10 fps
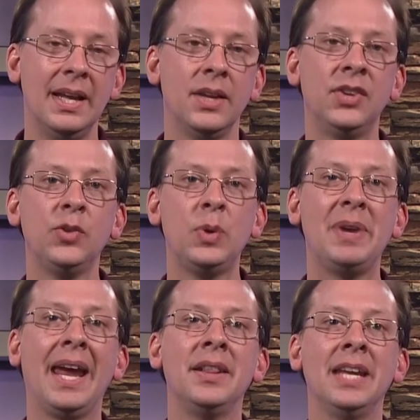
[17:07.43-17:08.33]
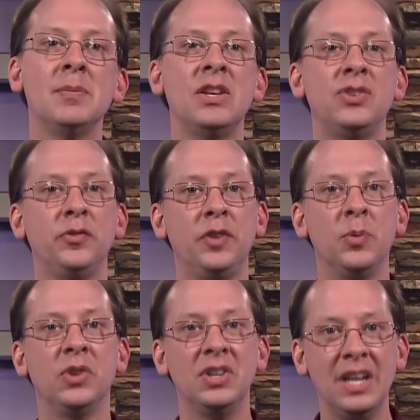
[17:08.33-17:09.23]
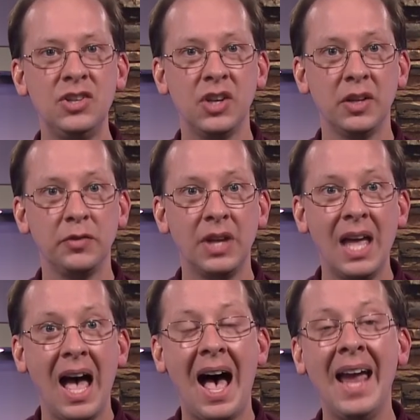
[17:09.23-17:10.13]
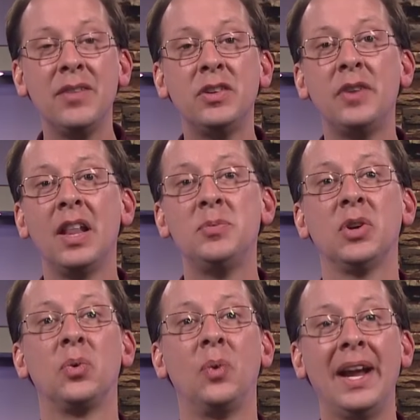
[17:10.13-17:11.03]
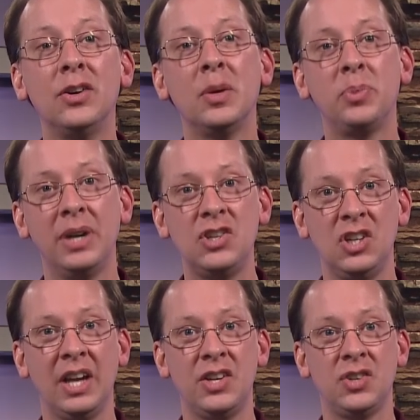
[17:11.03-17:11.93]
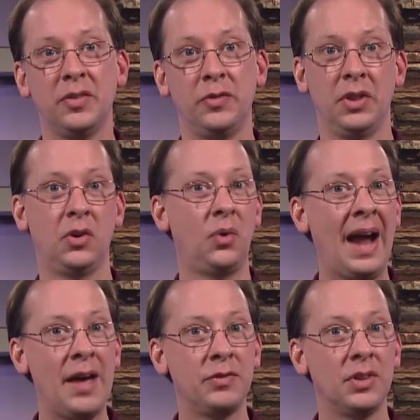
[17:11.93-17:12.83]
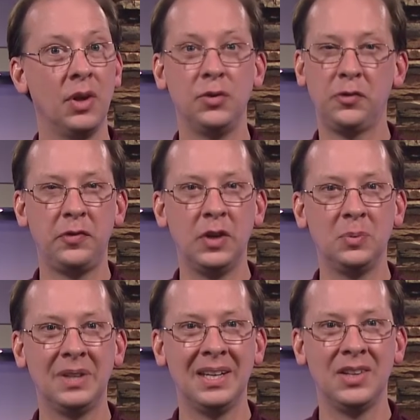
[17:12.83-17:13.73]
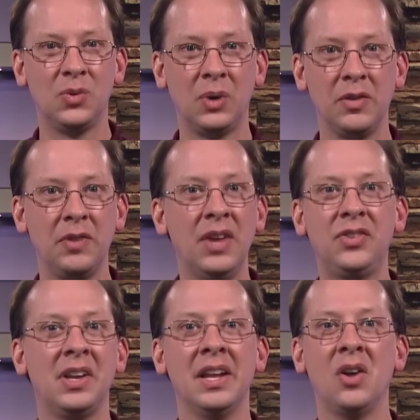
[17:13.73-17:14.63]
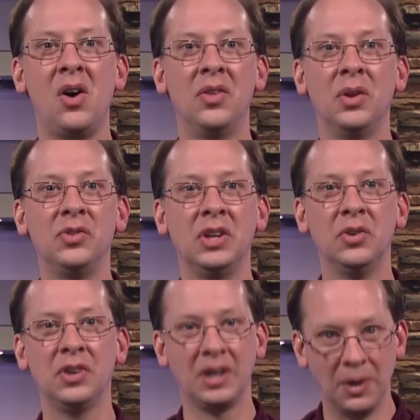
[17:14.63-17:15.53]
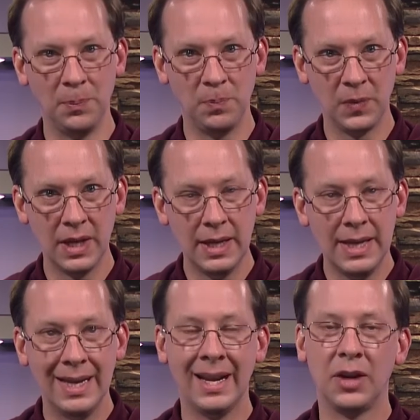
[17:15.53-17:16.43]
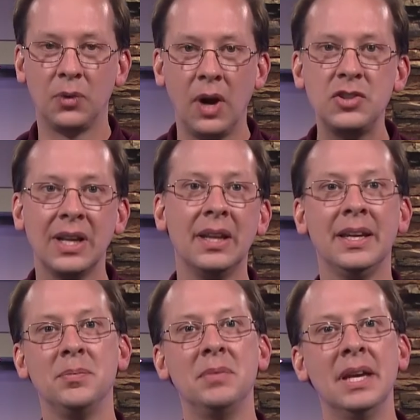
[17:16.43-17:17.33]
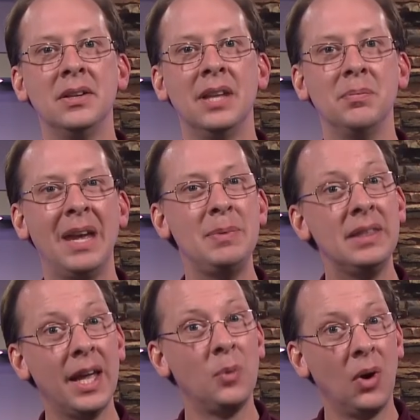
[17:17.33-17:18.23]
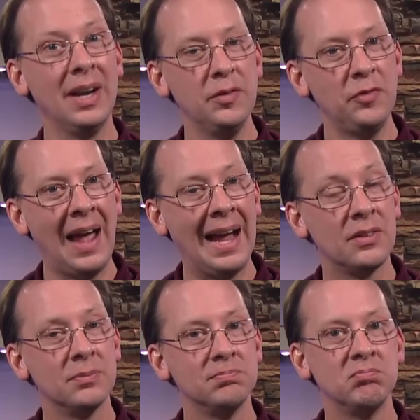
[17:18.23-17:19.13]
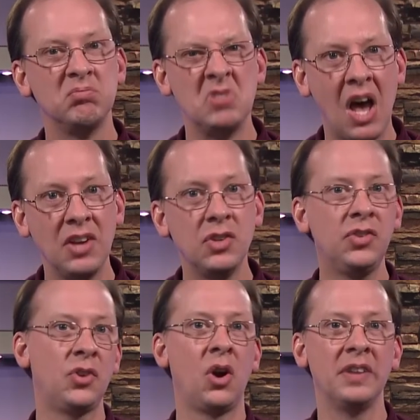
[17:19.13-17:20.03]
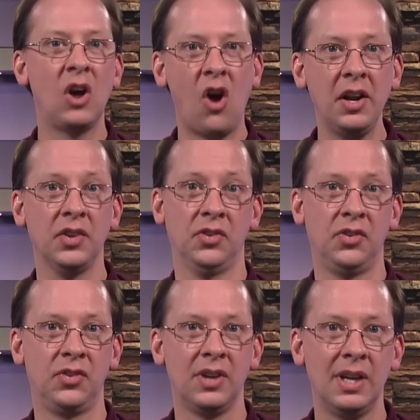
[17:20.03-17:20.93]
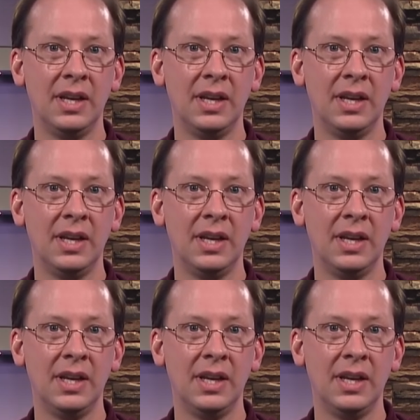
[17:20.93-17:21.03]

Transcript: Now, since we began the MSU Films Initiative, I have developed a greater appreciation for the craft those film kids were invested in all those years ago. And I grudgingly admit that maybe they were, in fact, not just starving artists.